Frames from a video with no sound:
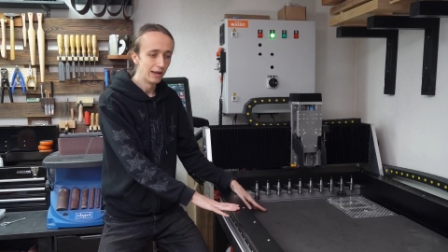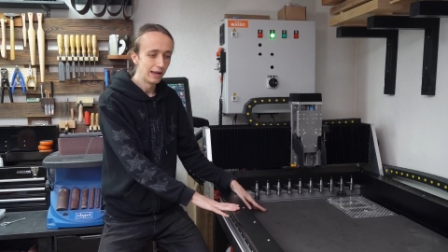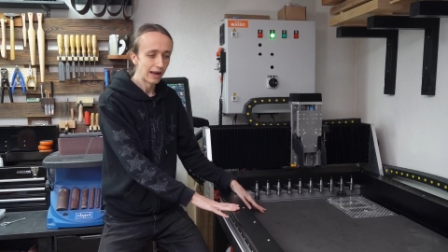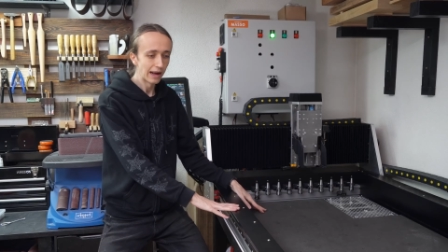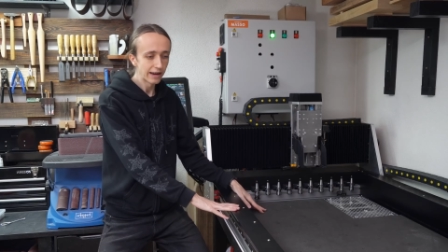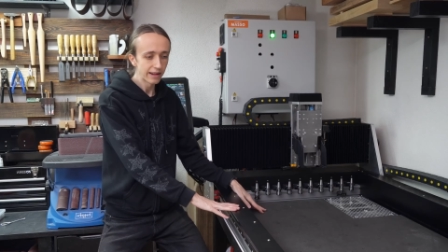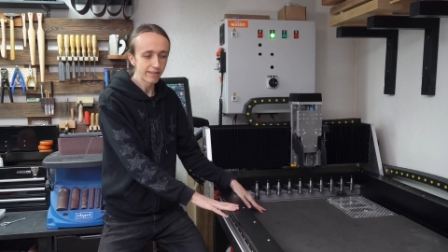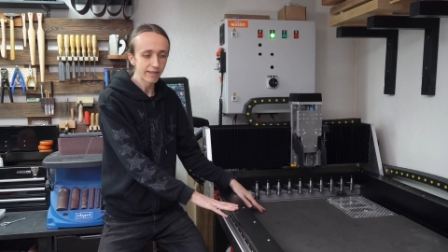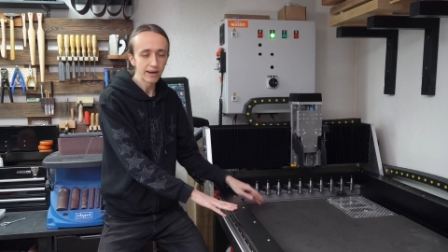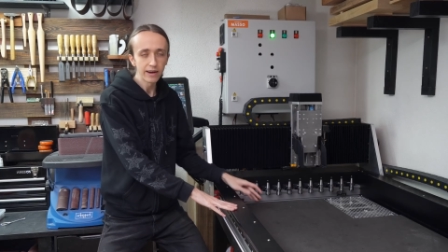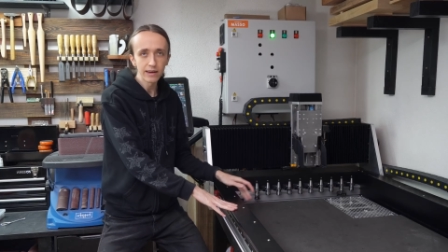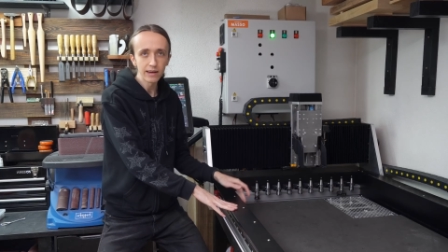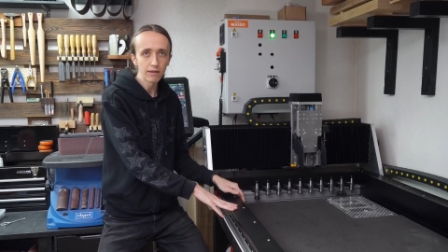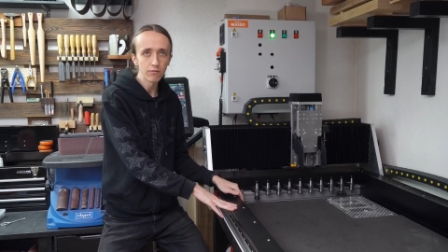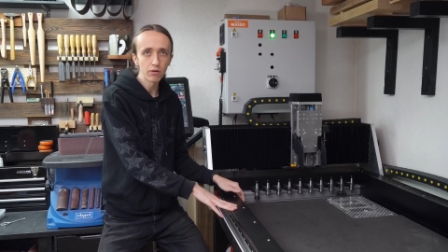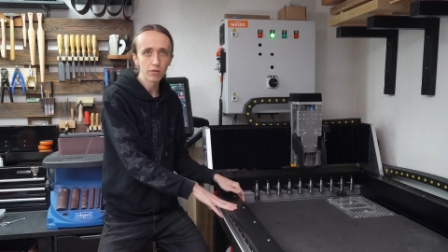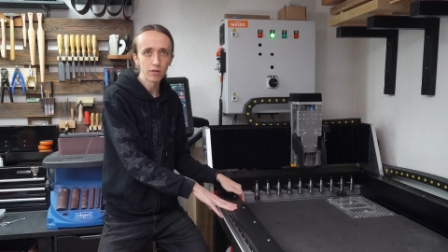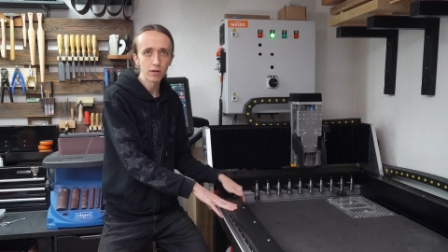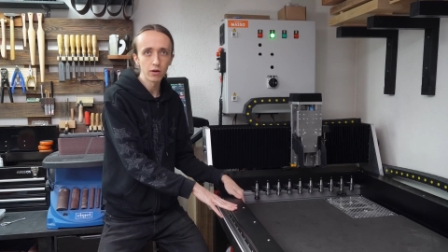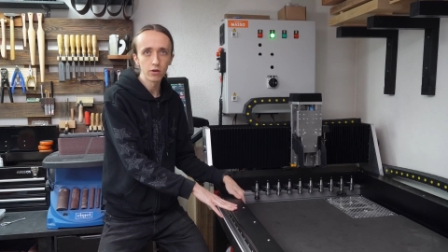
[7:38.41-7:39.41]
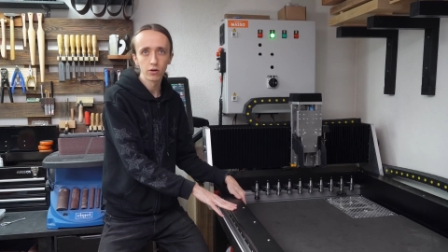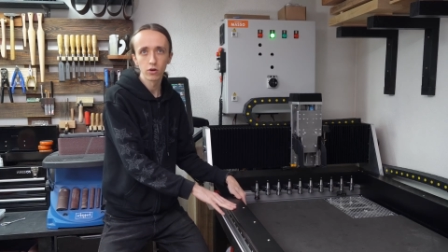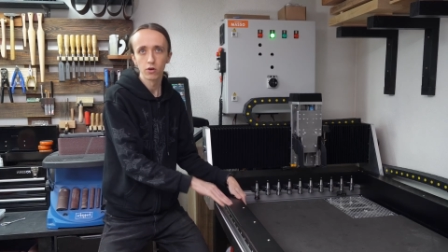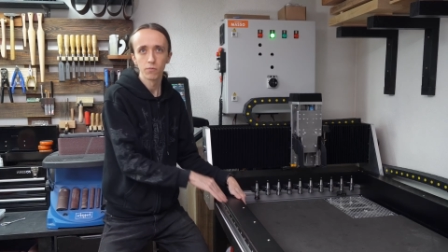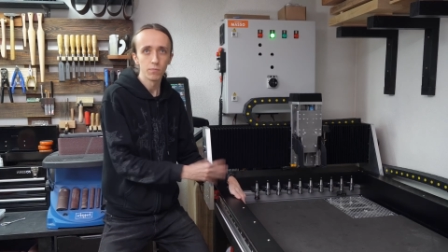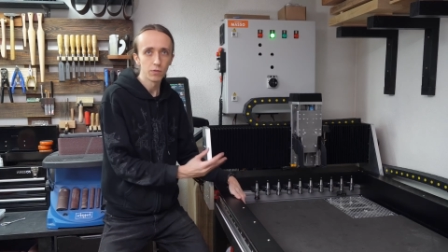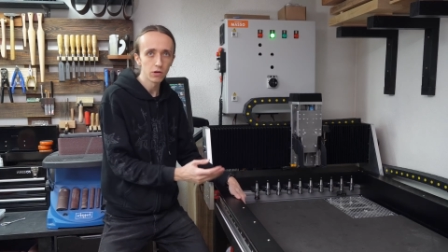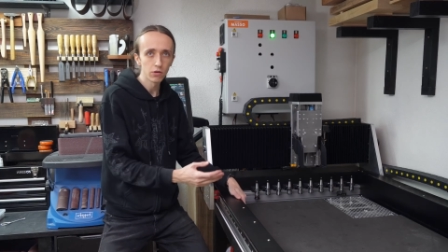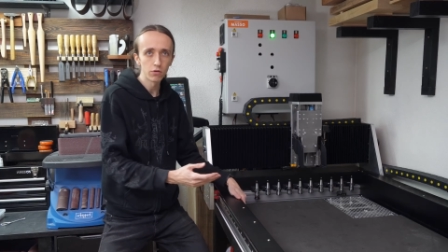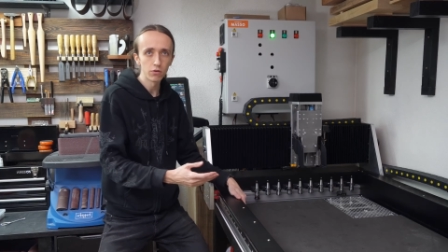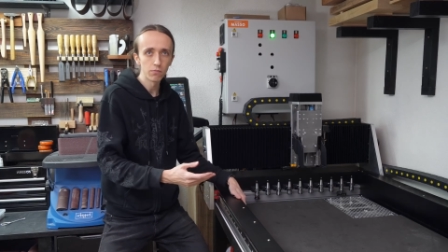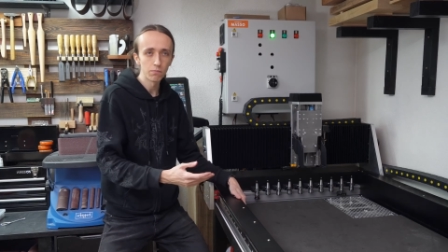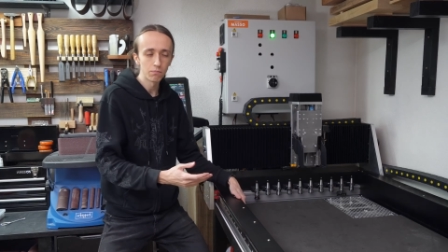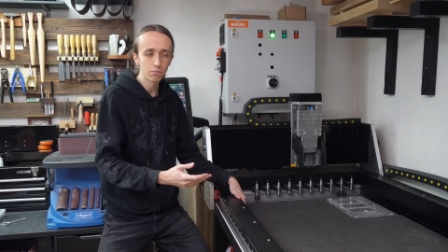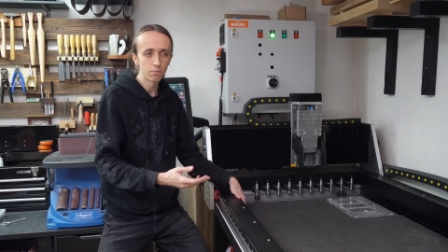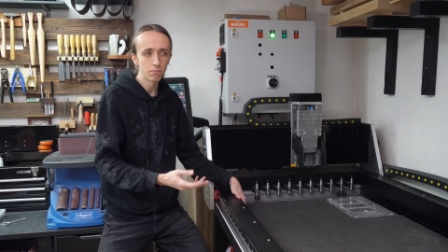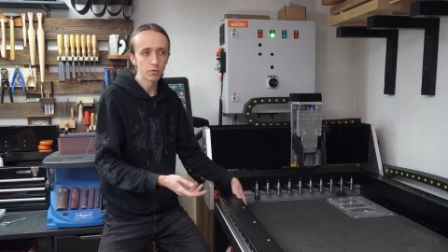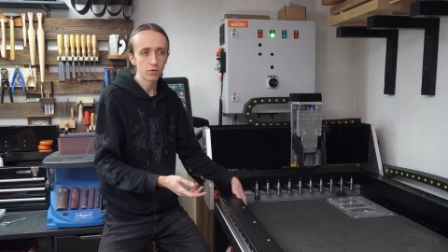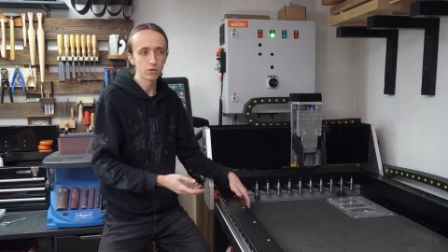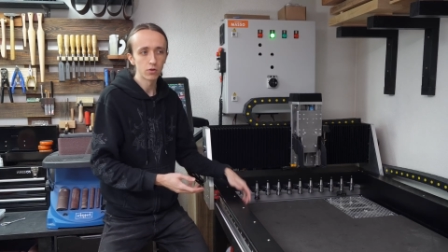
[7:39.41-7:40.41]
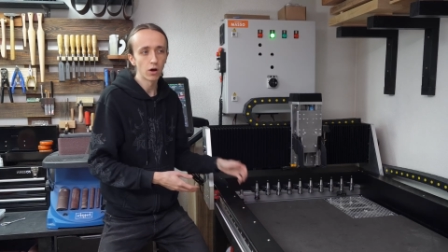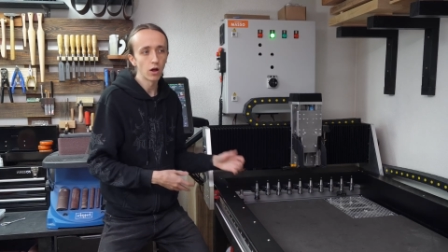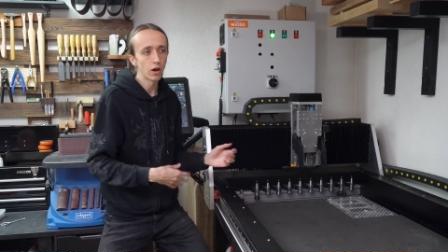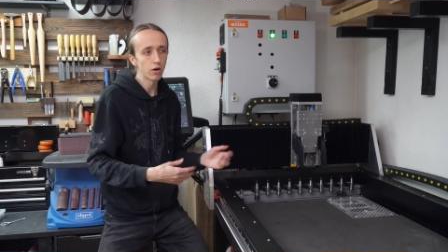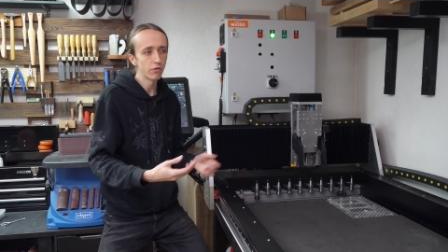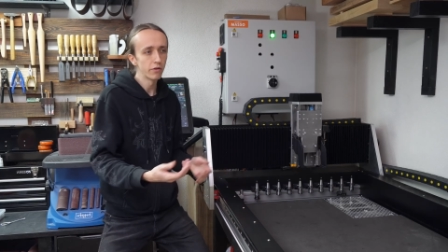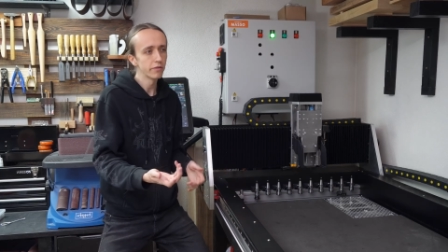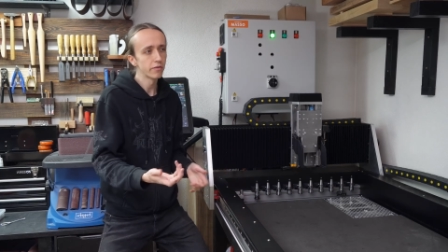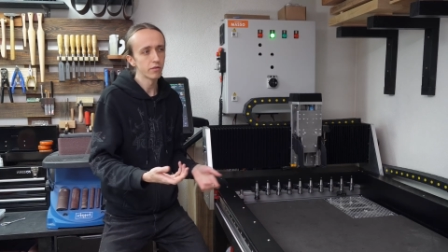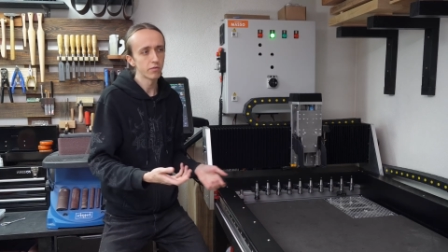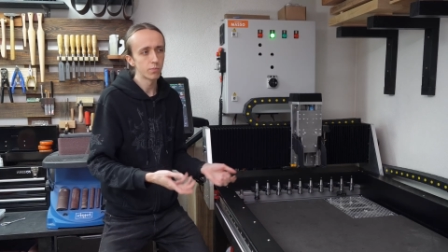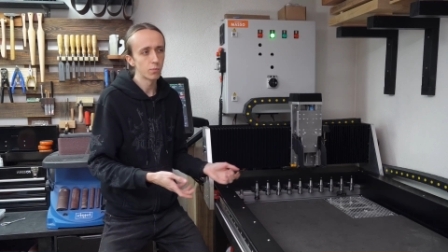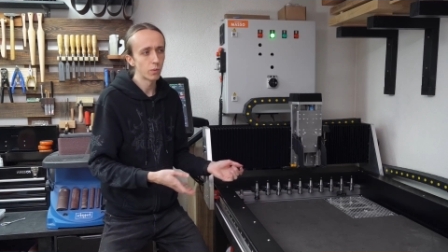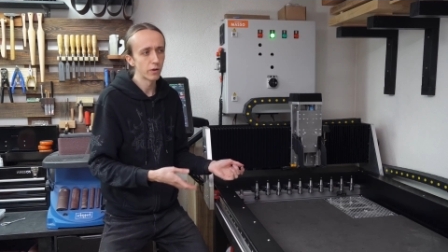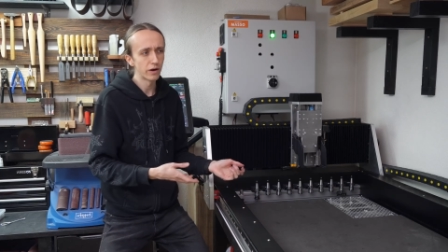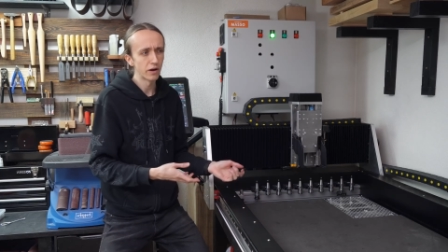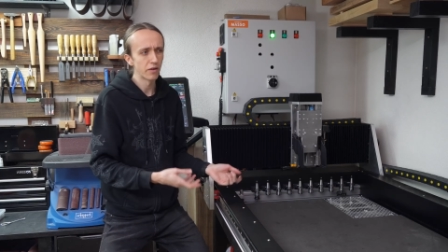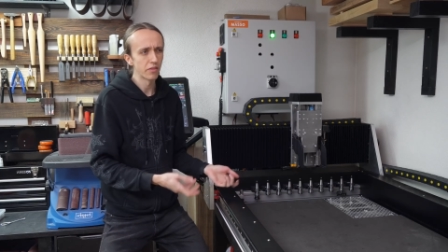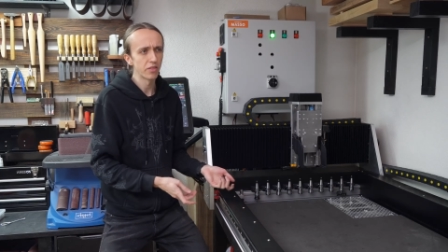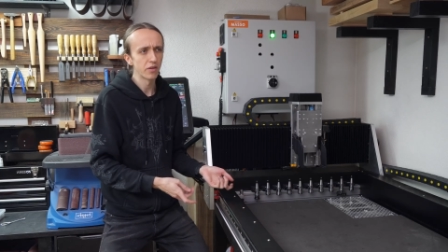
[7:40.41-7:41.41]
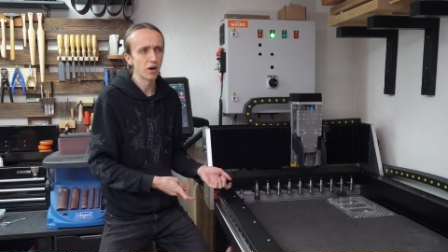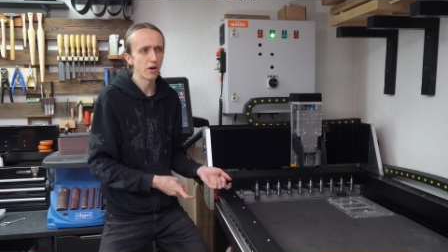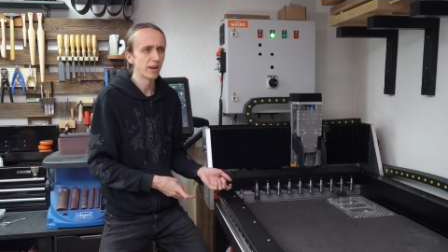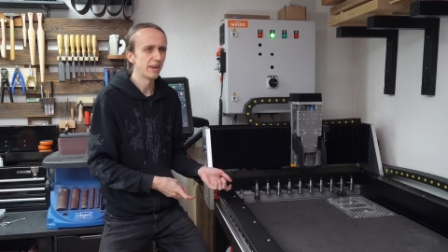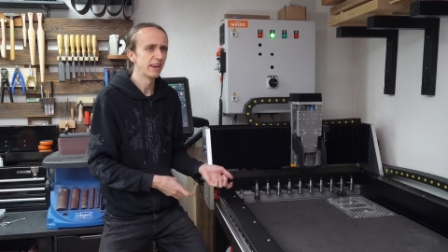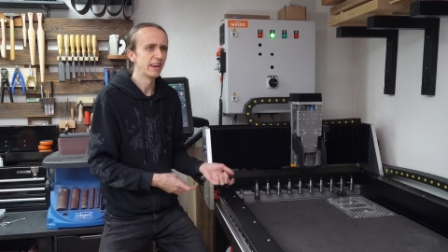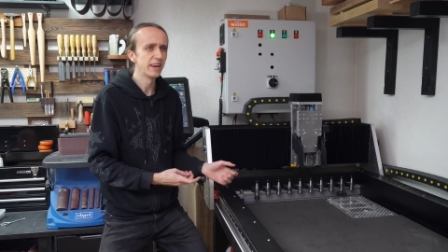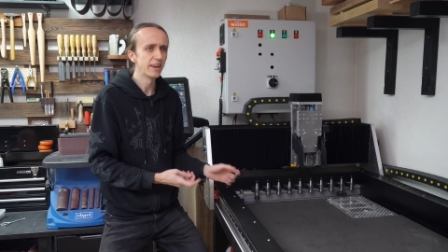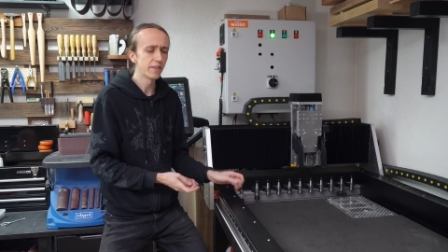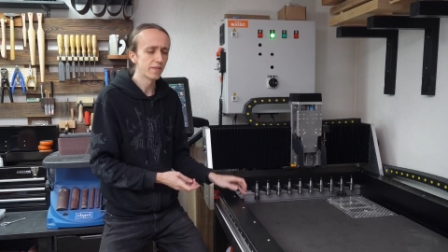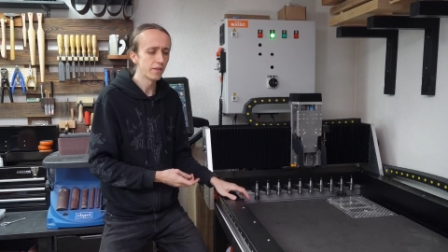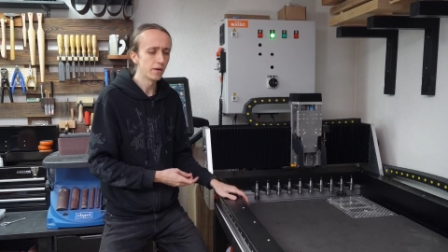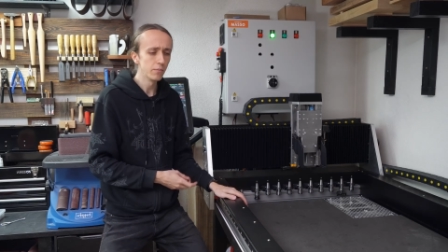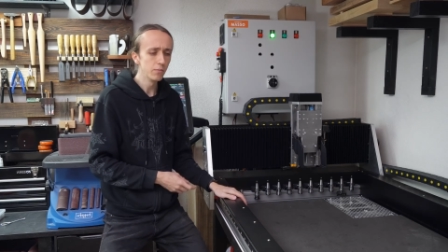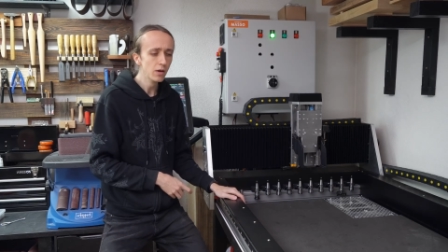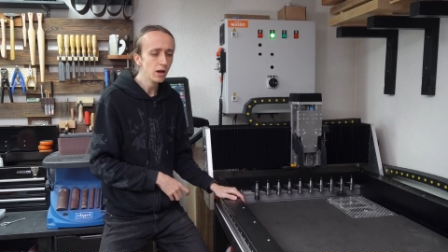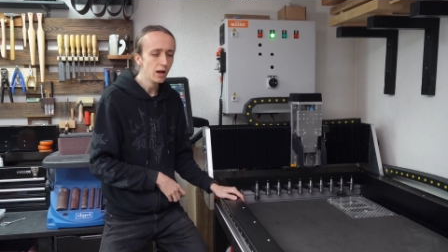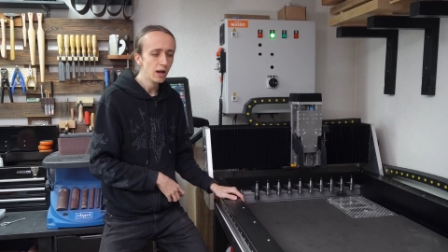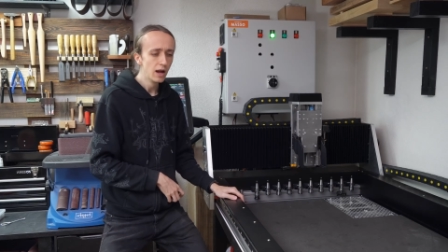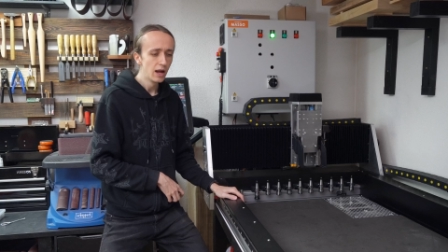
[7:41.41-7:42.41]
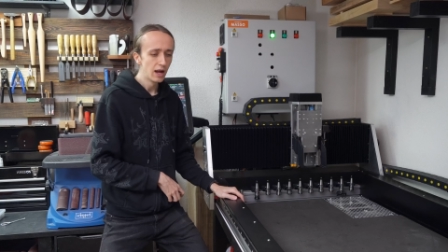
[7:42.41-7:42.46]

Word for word: I designed everything in the computer, put tolerances where I thought I needed them,